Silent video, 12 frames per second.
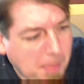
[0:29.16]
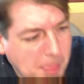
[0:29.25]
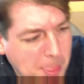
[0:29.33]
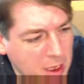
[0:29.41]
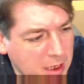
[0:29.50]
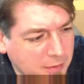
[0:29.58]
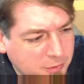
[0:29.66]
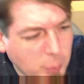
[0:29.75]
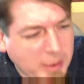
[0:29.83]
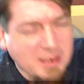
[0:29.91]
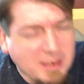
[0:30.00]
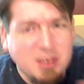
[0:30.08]
I've
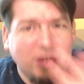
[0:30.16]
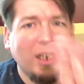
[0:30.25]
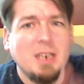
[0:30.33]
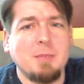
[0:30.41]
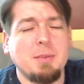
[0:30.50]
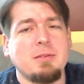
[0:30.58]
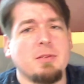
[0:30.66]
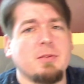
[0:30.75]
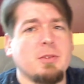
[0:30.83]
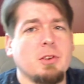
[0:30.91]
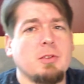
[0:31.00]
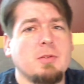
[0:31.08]
tweaked the setup even
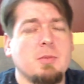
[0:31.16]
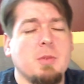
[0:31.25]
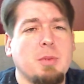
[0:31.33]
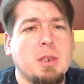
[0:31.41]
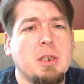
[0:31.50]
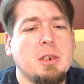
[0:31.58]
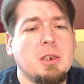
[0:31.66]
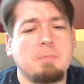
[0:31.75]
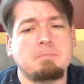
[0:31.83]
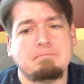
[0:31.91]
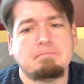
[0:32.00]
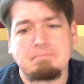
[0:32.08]
further from the blog.
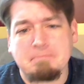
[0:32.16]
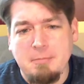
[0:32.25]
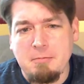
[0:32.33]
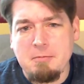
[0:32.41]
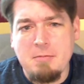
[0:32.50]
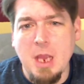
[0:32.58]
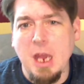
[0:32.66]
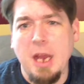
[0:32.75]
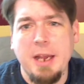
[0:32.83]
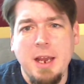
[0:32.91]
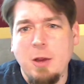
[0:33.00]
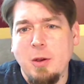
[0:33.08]
I
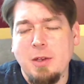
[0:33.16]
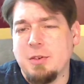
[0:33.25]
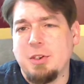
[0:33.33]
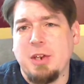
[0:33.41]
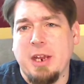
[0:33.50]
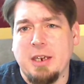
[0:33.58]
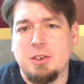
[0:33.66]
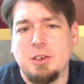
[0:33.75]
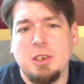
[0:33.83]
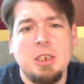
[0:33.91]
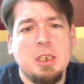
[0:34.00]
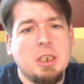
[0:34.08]
now have attached
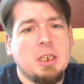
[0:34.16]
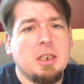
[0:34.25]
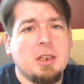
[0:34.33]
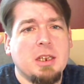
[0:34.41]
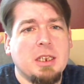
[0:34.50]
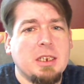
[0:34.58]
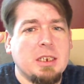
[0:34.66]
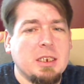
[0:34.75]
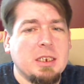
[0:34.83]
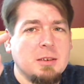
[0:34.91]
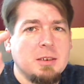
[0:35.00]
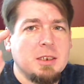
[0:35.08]
the
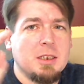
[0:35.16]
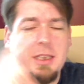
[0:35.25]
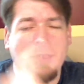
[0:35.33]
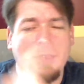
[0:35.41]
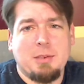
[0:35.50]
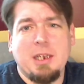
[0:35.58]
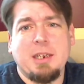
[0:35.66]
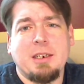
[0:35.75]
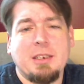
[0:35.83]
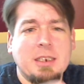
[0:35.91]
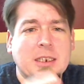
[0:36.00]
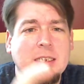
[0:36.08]
clamp light
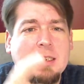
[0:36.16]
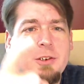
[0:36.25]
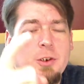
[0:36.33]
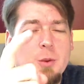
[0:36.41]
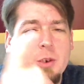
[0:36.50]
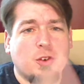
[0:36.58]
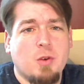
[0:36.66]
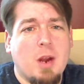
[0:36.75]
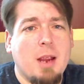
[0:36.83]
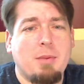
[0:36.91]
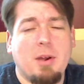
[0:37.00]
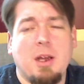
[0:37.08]
to a
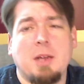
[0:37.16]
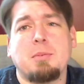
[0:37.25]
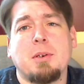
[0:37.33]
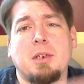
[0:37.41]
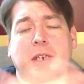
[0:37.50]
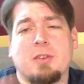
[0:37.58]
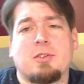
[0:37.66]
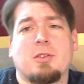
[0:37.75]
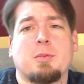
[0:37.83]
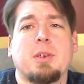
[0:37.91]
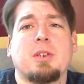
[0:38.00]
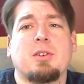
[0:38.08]
tripod, put an extra
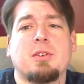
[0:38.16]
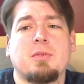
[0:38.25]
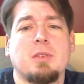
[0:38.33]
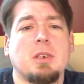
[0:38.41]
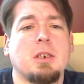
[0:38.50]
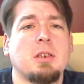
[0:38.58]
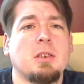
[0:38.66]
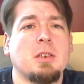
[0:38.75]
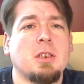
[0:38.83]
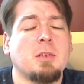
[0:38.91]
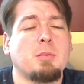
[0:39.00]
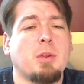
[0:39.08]
piece of
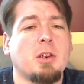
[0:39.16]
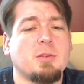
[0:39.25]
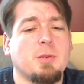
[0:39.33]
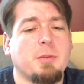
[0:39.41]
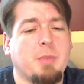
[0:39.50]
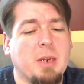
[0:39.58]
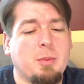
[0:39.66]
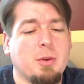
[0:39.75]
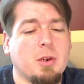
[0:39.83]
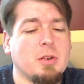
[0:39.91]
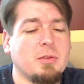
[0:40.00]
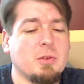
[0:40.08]
parchment
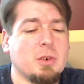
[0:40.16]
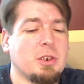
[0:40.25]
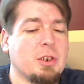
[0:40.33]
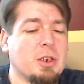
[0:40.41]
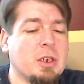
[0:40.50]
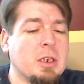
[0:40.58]
paper over it,